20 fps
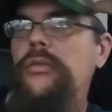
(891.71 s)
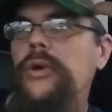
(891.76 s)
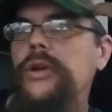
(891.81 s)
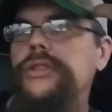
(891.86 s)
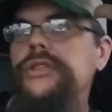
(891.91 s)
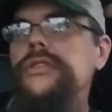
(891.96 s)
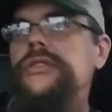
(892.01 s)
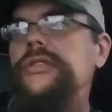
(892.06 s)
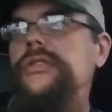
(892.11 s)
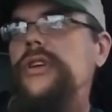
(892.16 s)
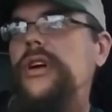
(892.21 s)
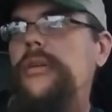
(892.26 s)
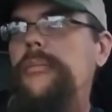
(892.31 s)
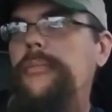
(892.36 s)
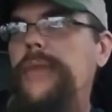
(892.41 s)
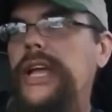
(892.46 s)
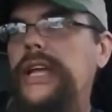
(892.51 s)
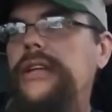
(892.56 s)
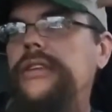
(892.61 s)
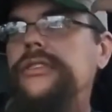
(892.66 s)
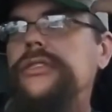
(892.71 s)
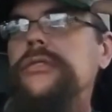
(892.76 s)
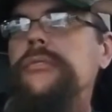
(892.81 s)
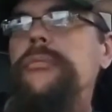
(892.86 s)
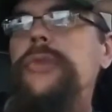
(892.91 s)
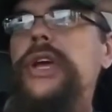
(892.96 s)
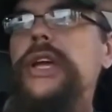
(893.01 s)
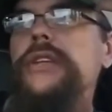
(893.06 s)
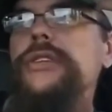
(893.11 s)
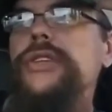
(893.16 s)
once you start making
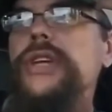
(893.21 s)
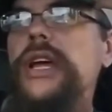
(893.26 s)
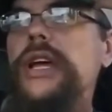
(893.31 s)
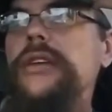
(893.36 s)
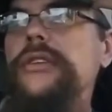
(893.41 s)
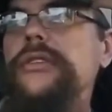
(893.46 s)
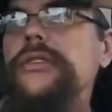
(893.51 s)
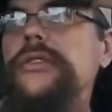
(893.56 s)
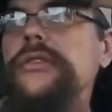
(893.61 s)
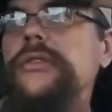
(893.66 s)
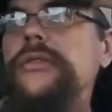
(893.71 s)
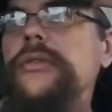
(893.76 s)
some paychecks,